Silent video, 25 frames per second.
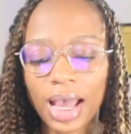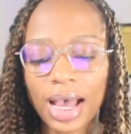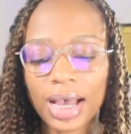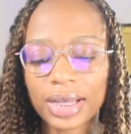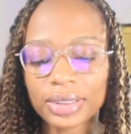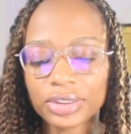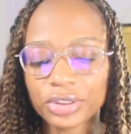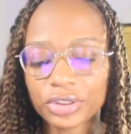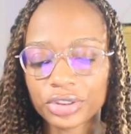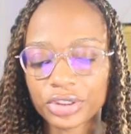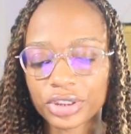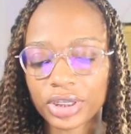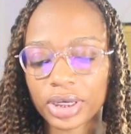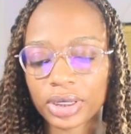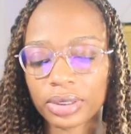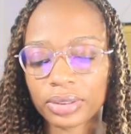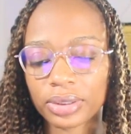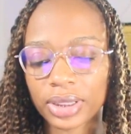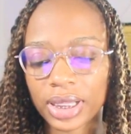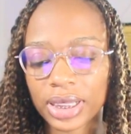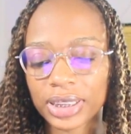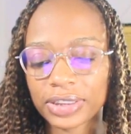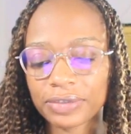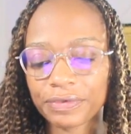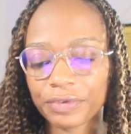Hi, Jachelle,
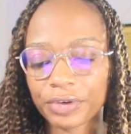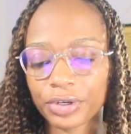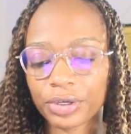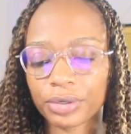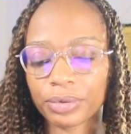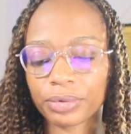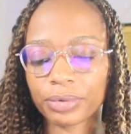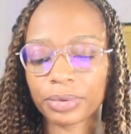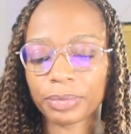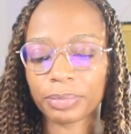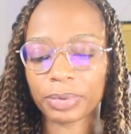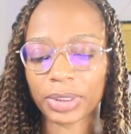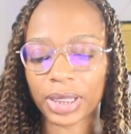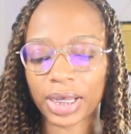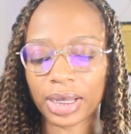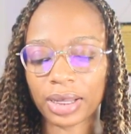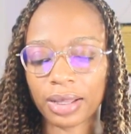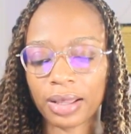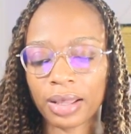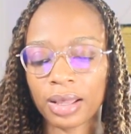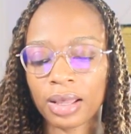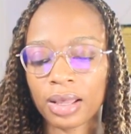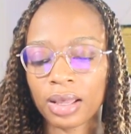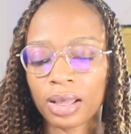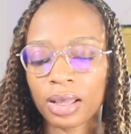thanks for your
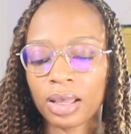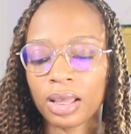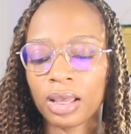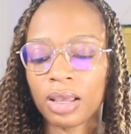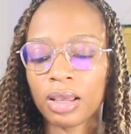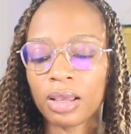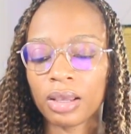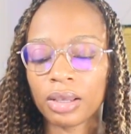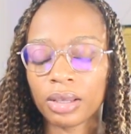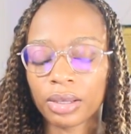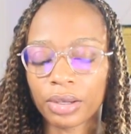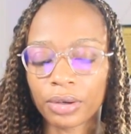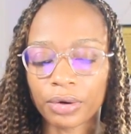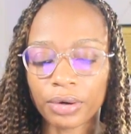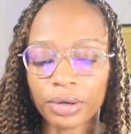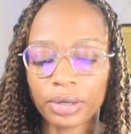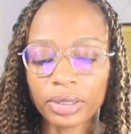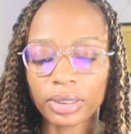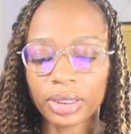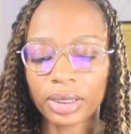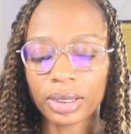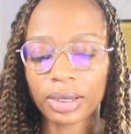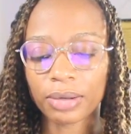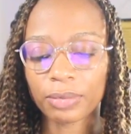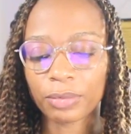reply.
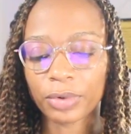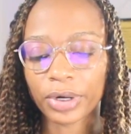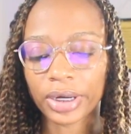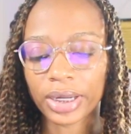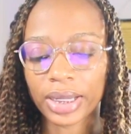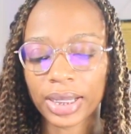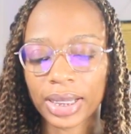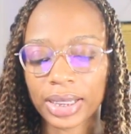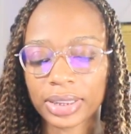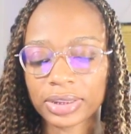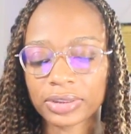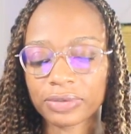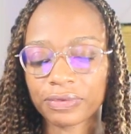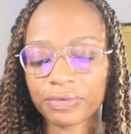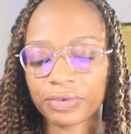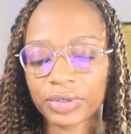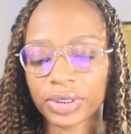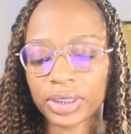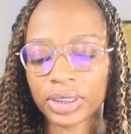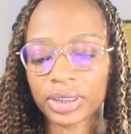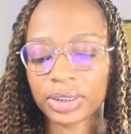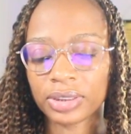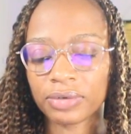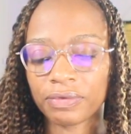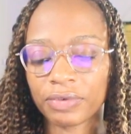Currently, I'm working as a
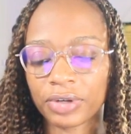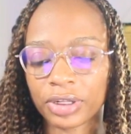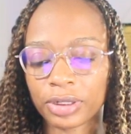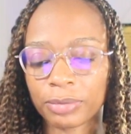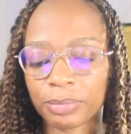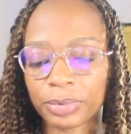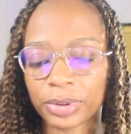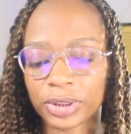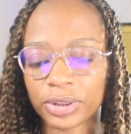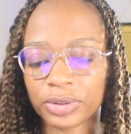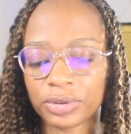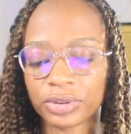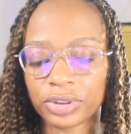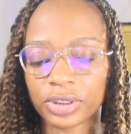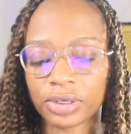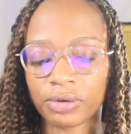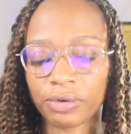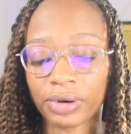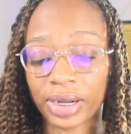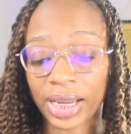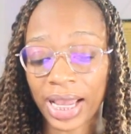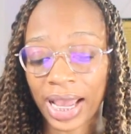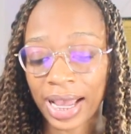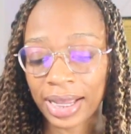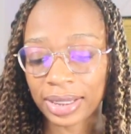front-end developer using
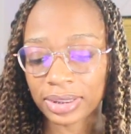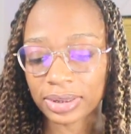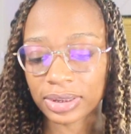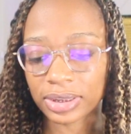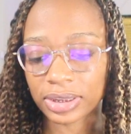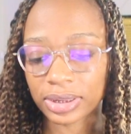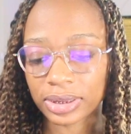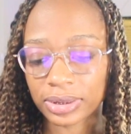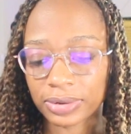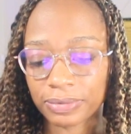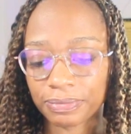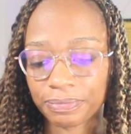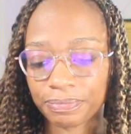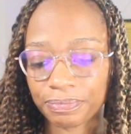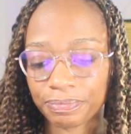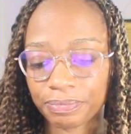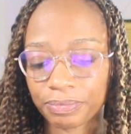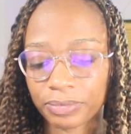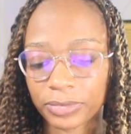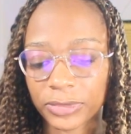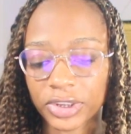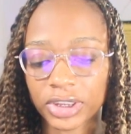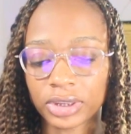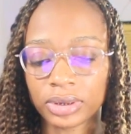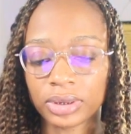React,
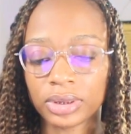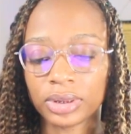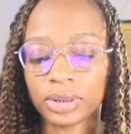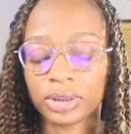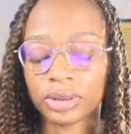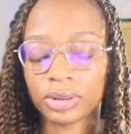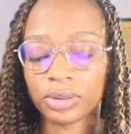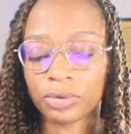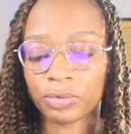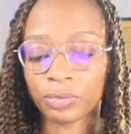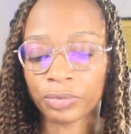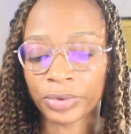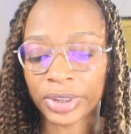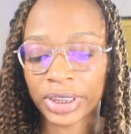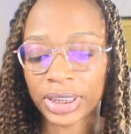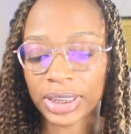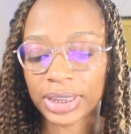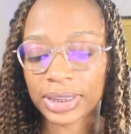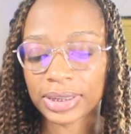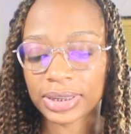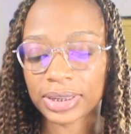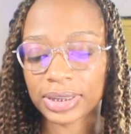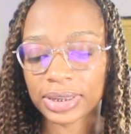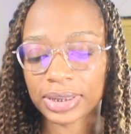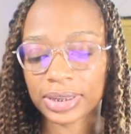
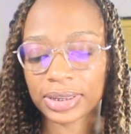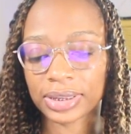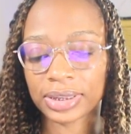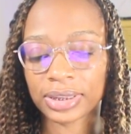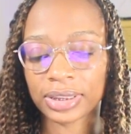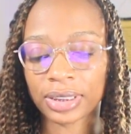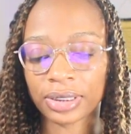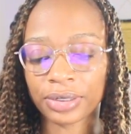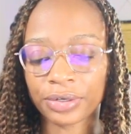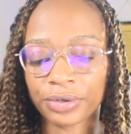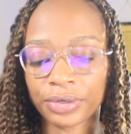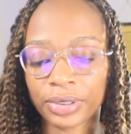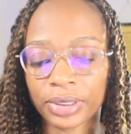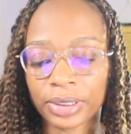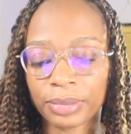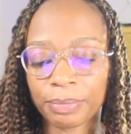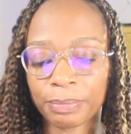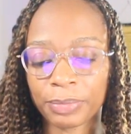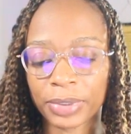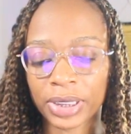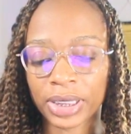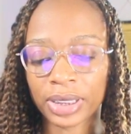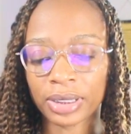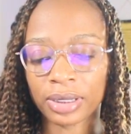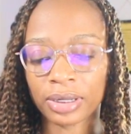Redux, etc.,
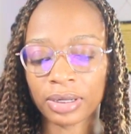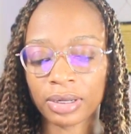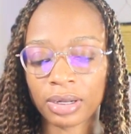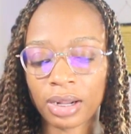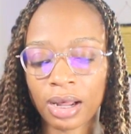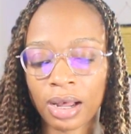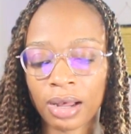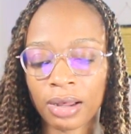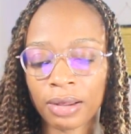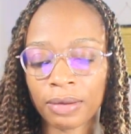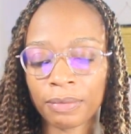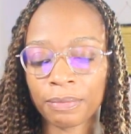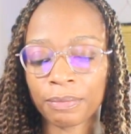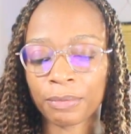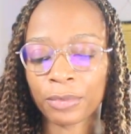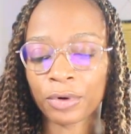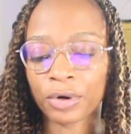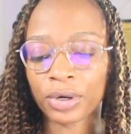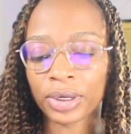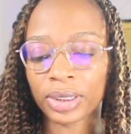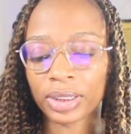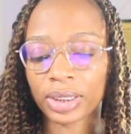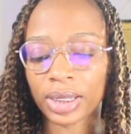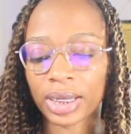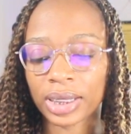but I'm
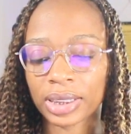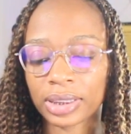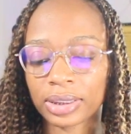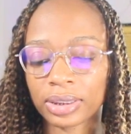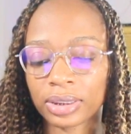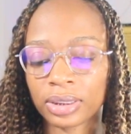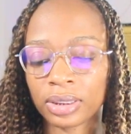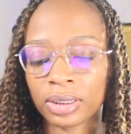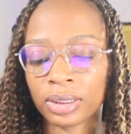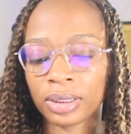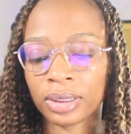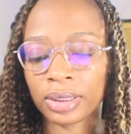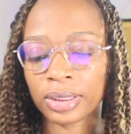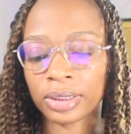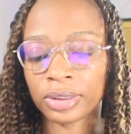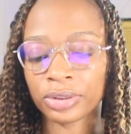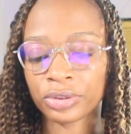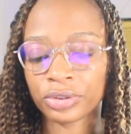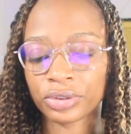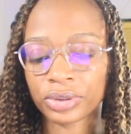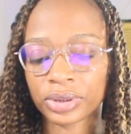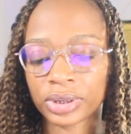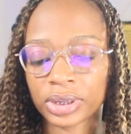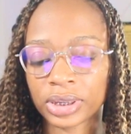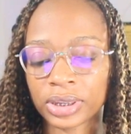more likely
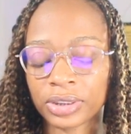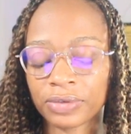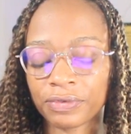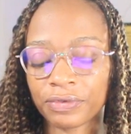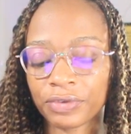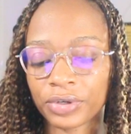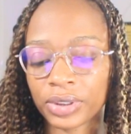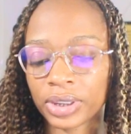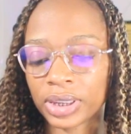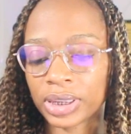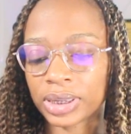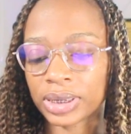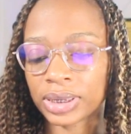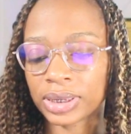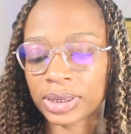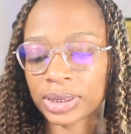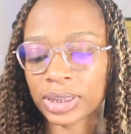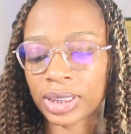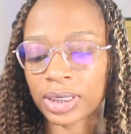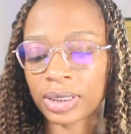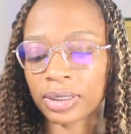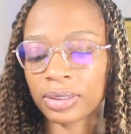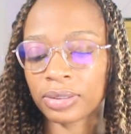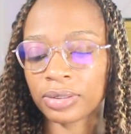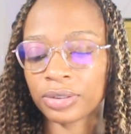interested in front-end
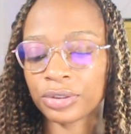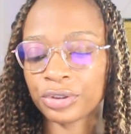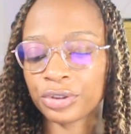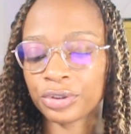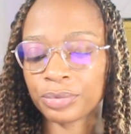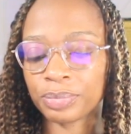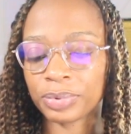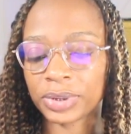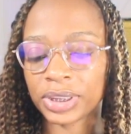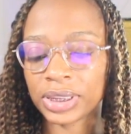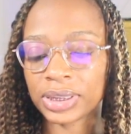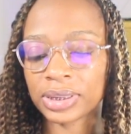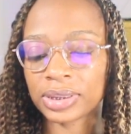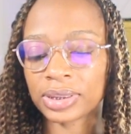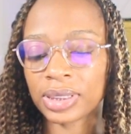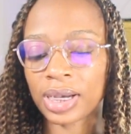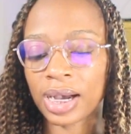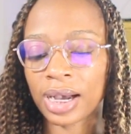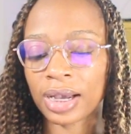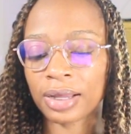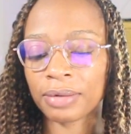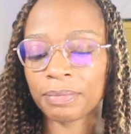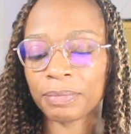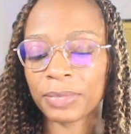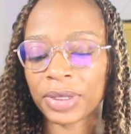design. Could you please
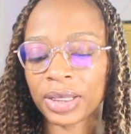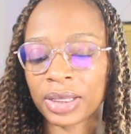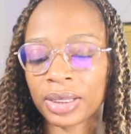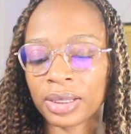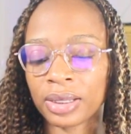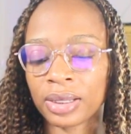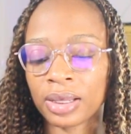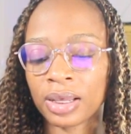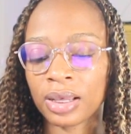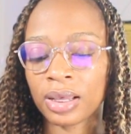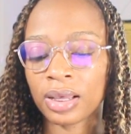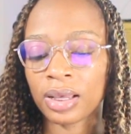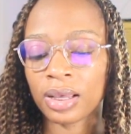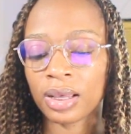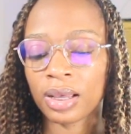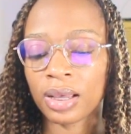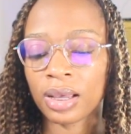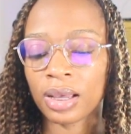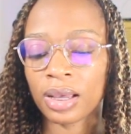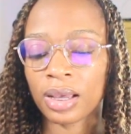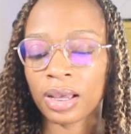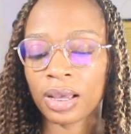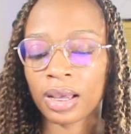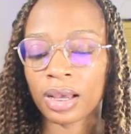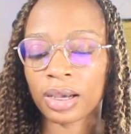guide me
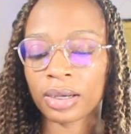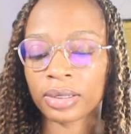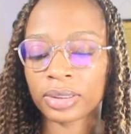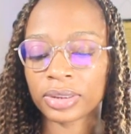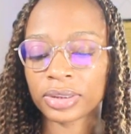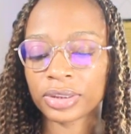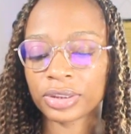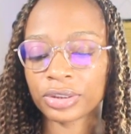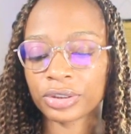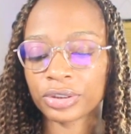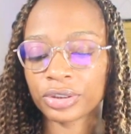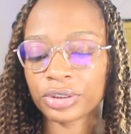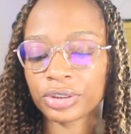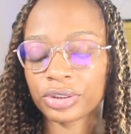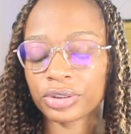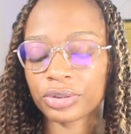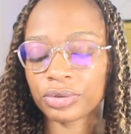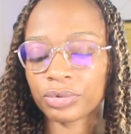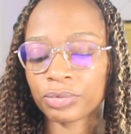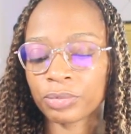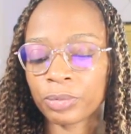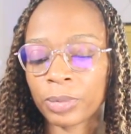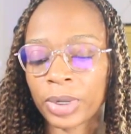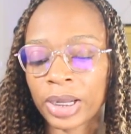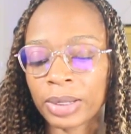how to search
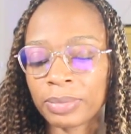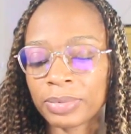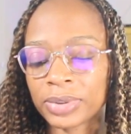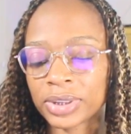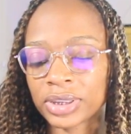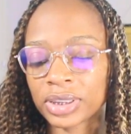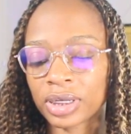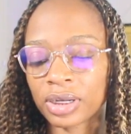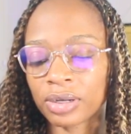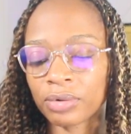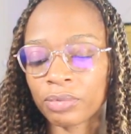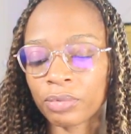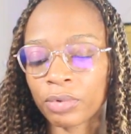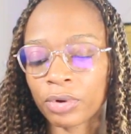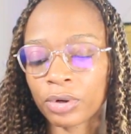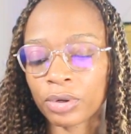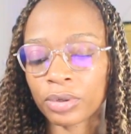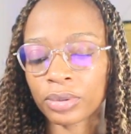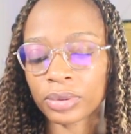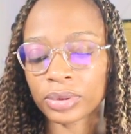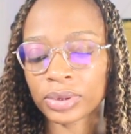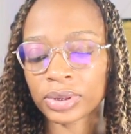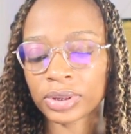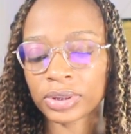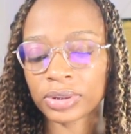web design
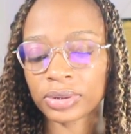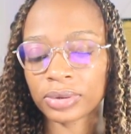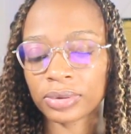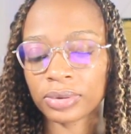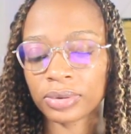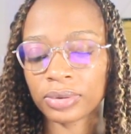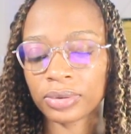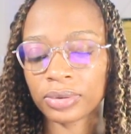roles?